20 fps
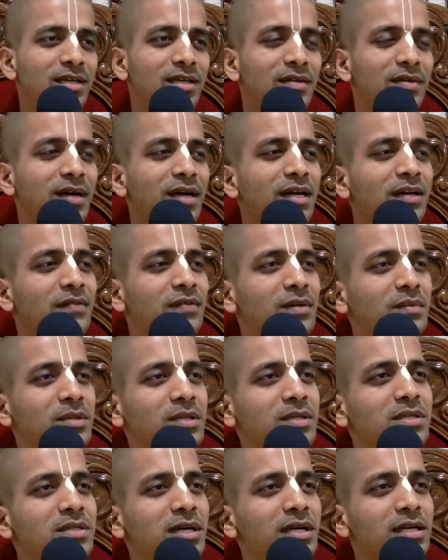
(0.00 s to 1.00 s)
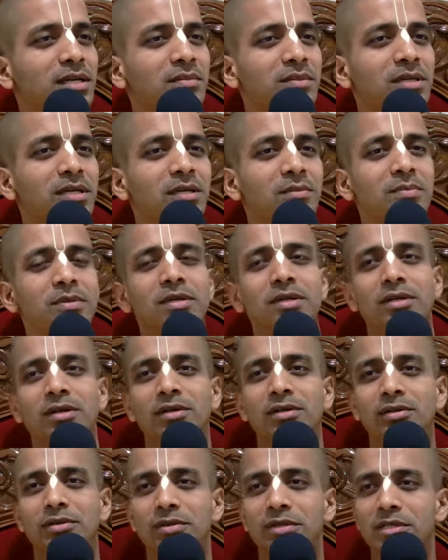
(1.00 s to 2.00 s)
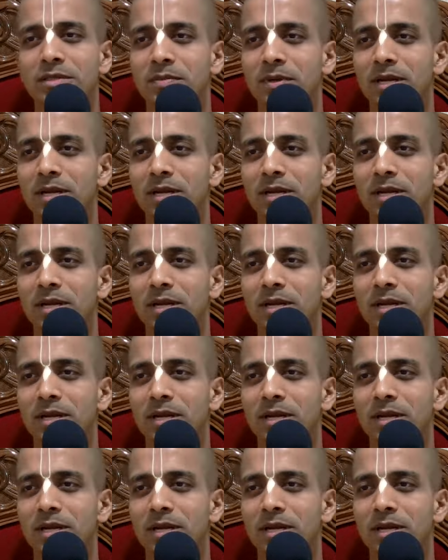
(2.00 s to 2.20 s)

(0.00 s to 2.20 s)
right from the time he appeared on through this